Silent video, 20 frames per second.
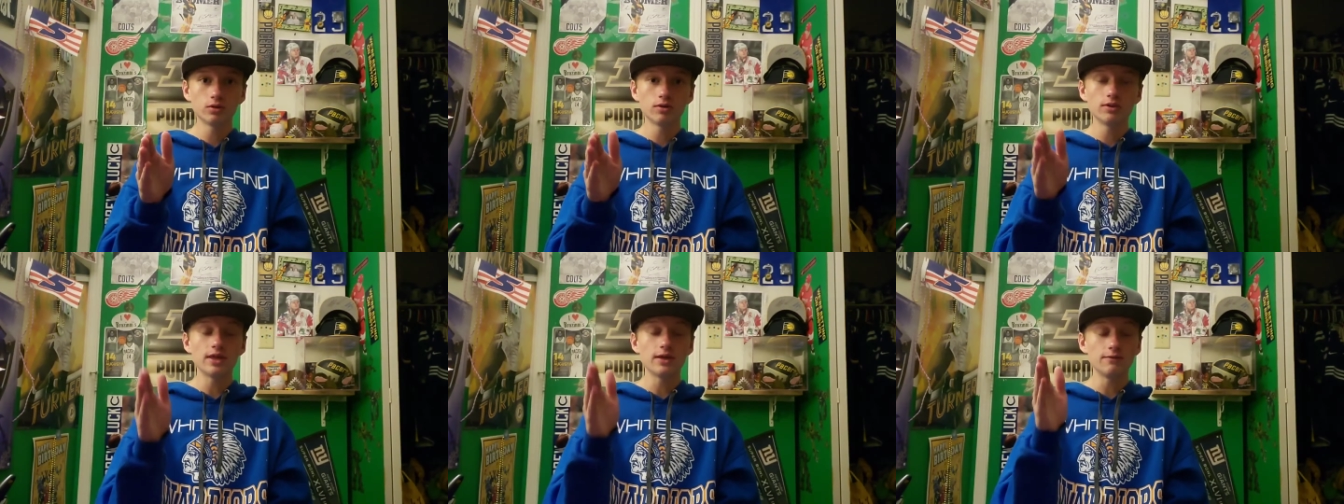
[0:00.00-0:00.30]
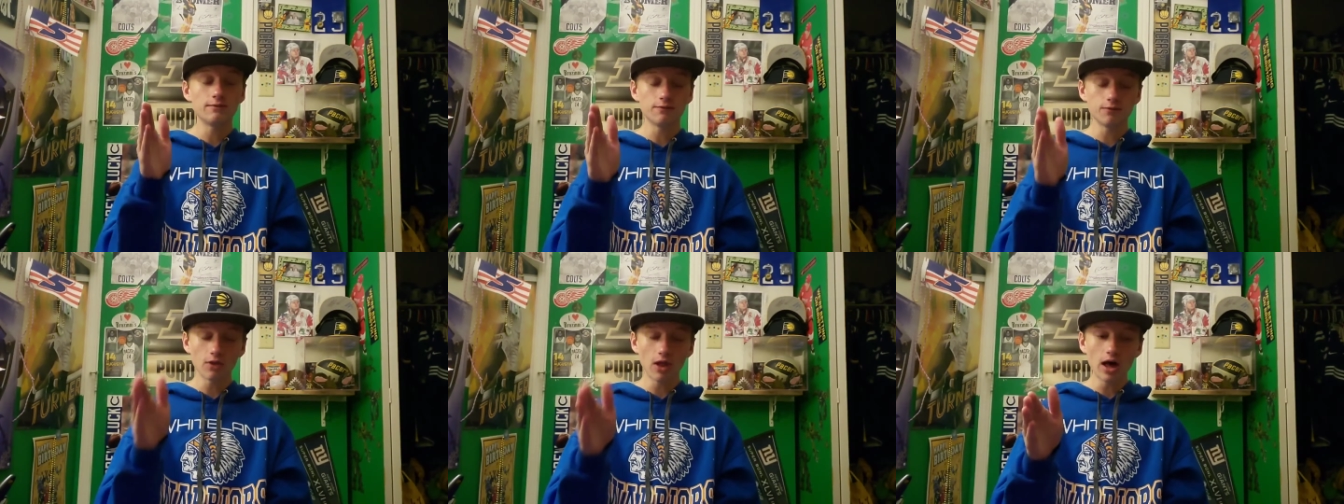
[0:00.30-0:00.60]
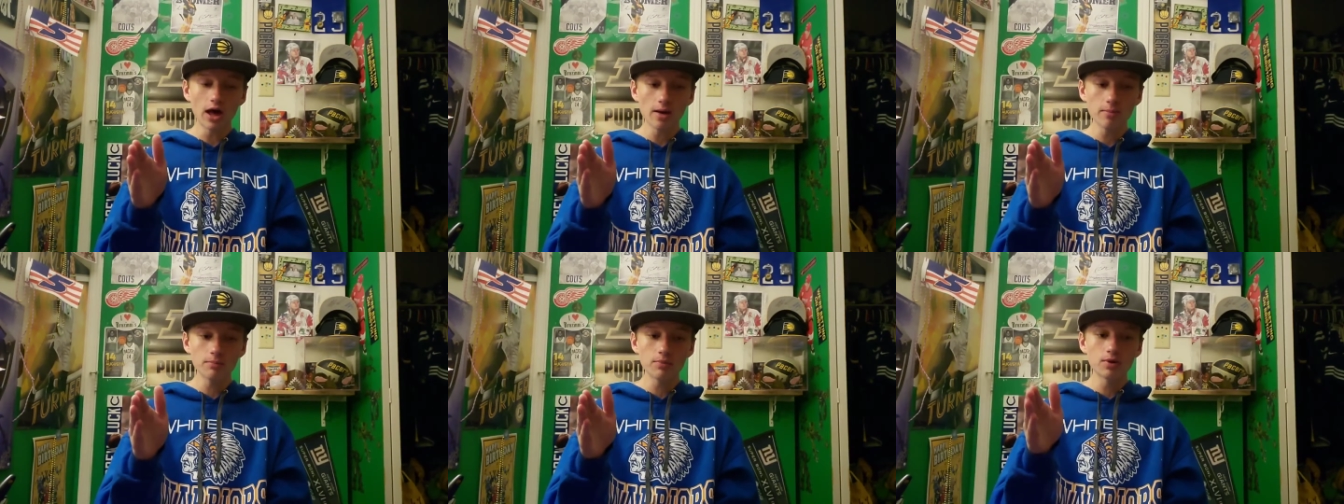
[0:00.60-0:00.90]
They
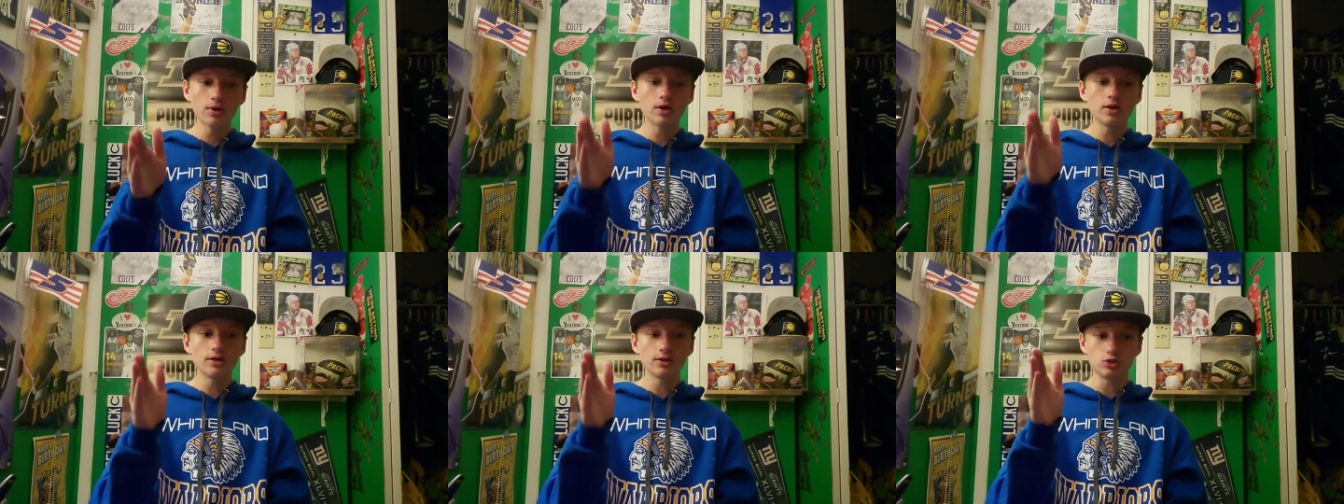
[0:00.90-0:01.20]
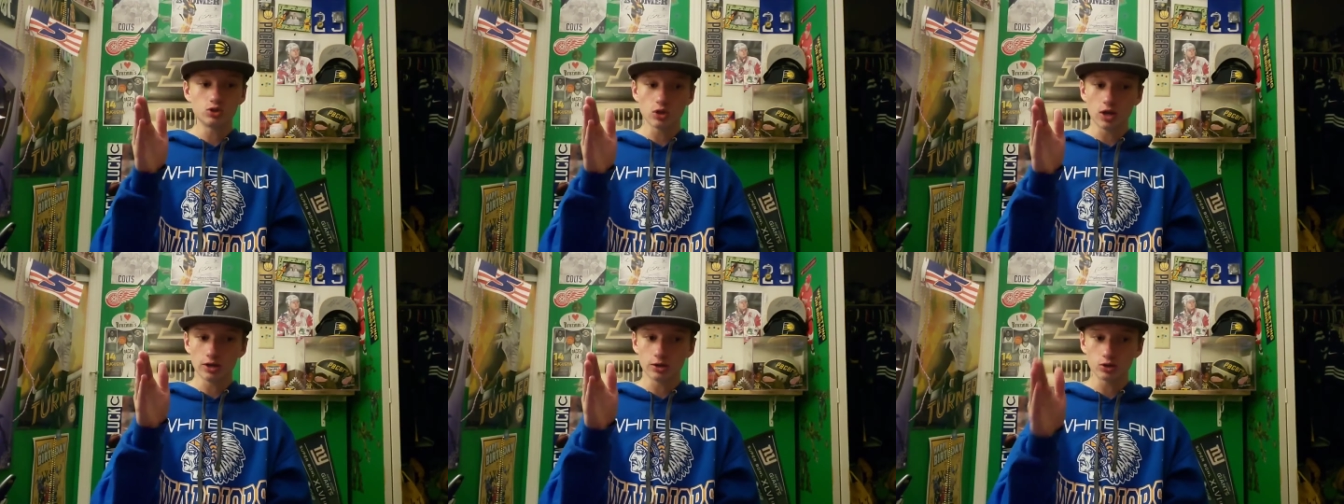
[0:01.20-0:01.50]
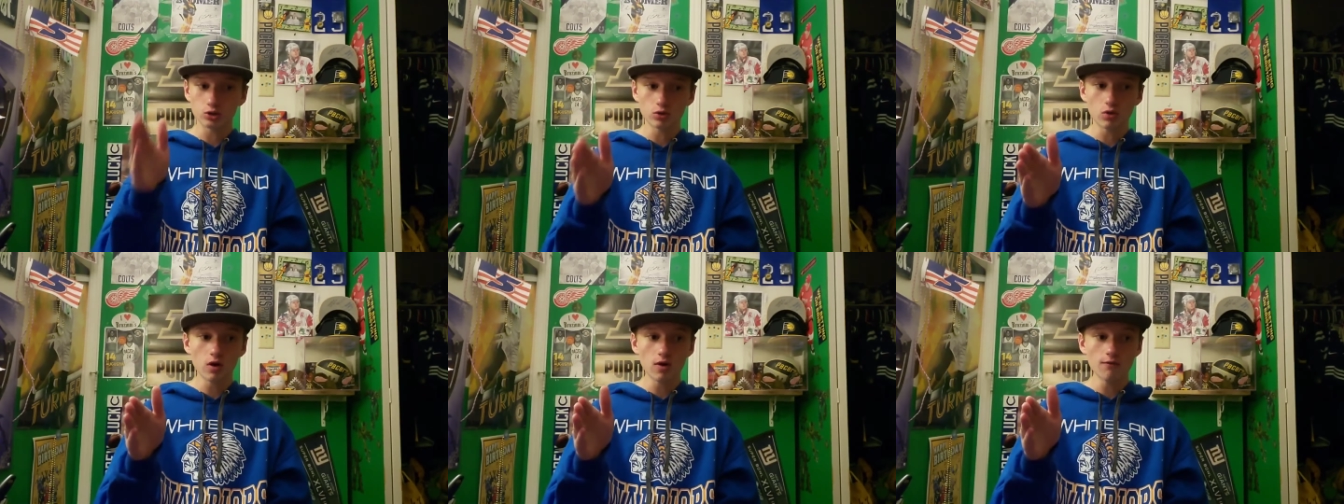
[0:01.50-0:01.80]
flop, they try to
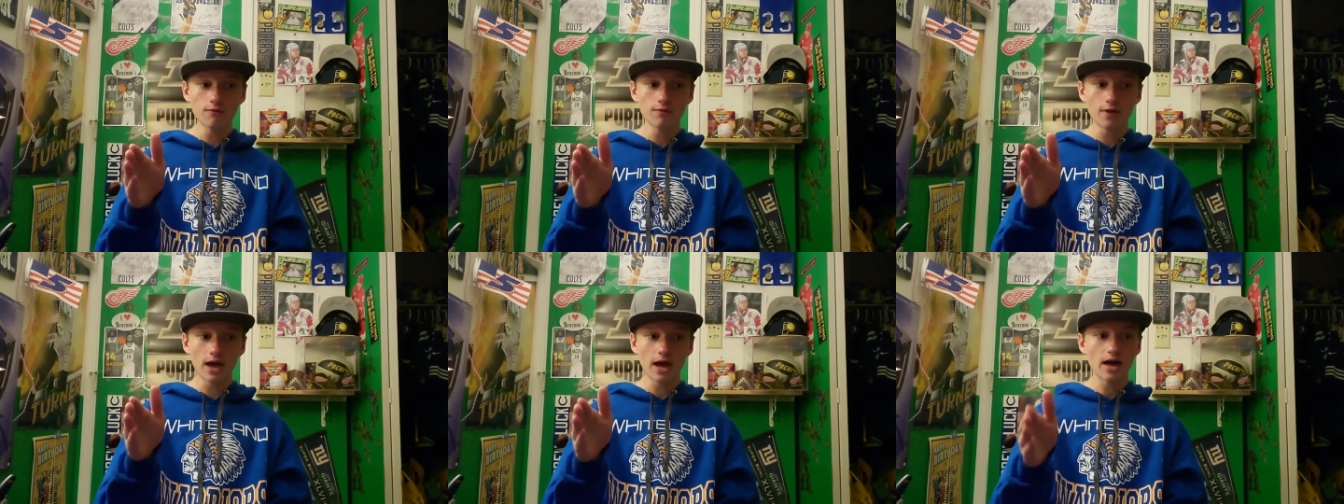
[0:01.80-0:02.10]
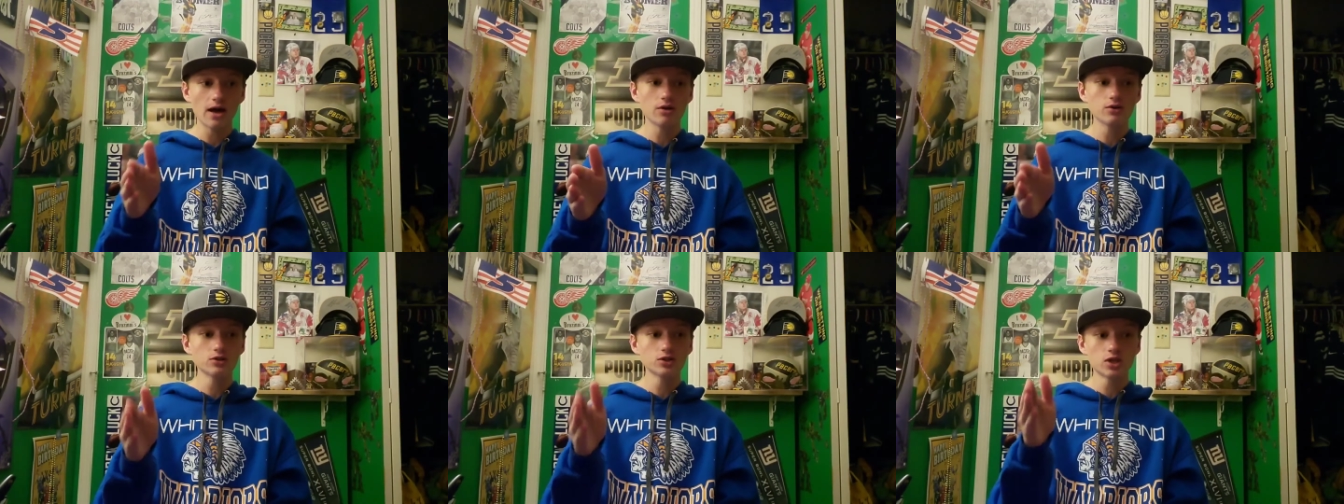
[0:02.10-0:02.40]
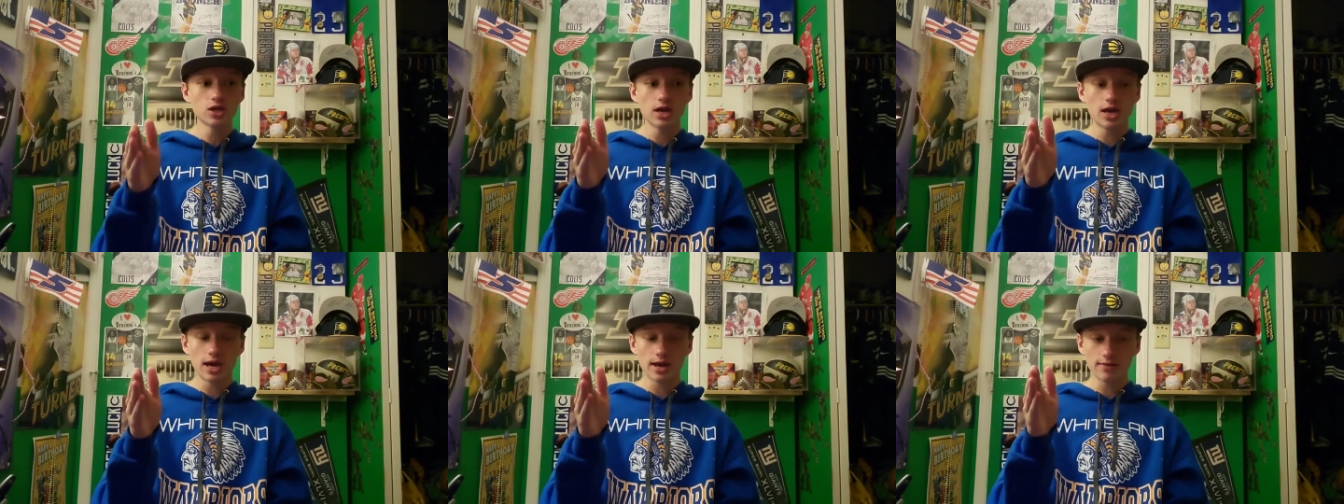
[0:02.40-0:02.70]
draw fouls,
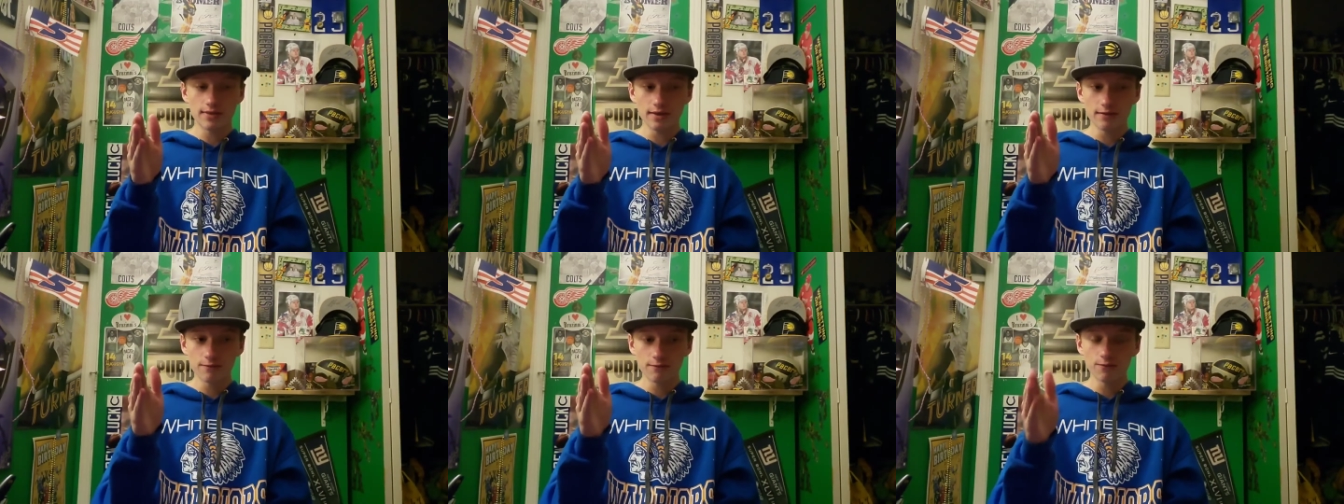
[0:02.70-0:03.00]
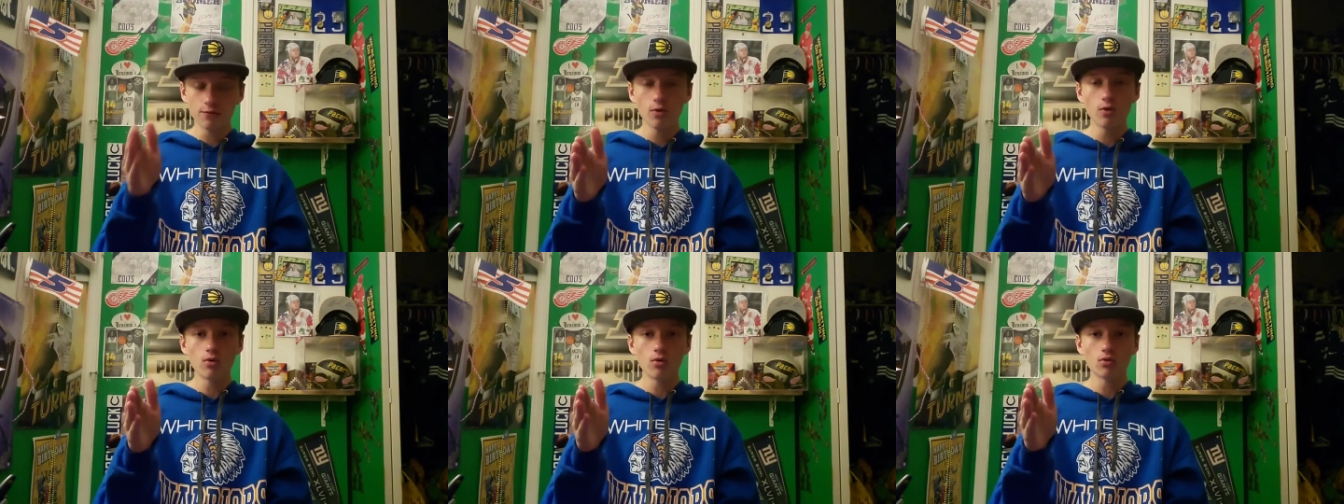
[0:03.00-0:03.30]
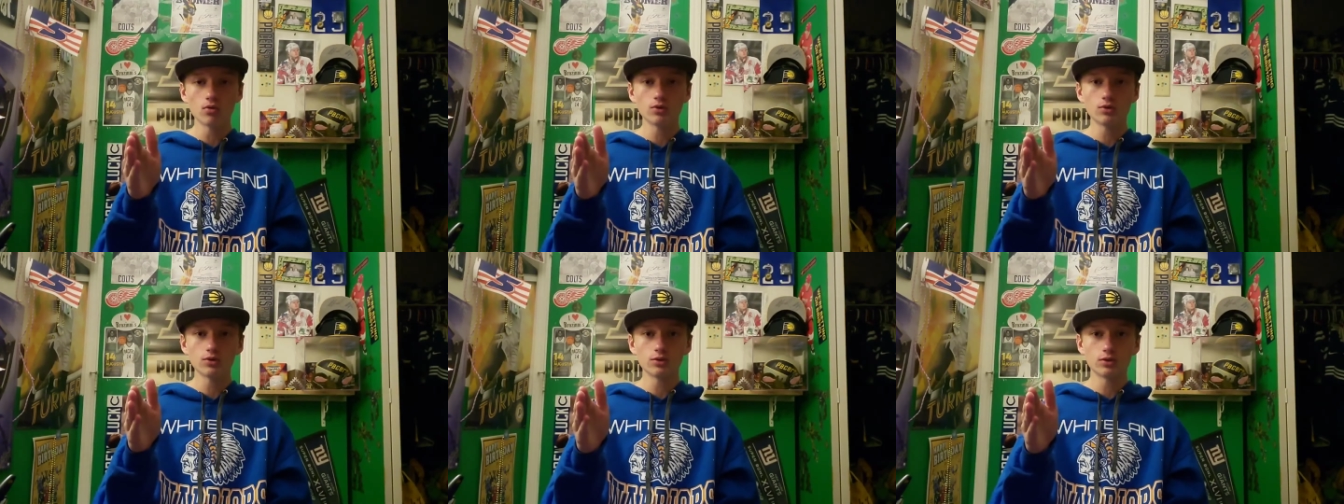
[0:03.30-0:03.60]
and they
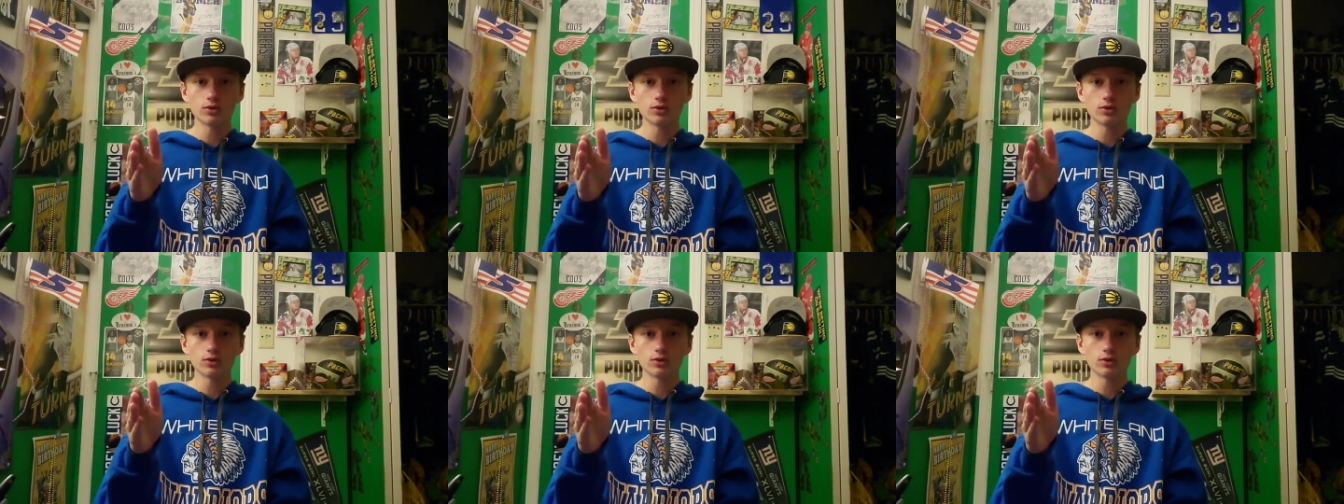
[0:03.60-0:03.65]
fold.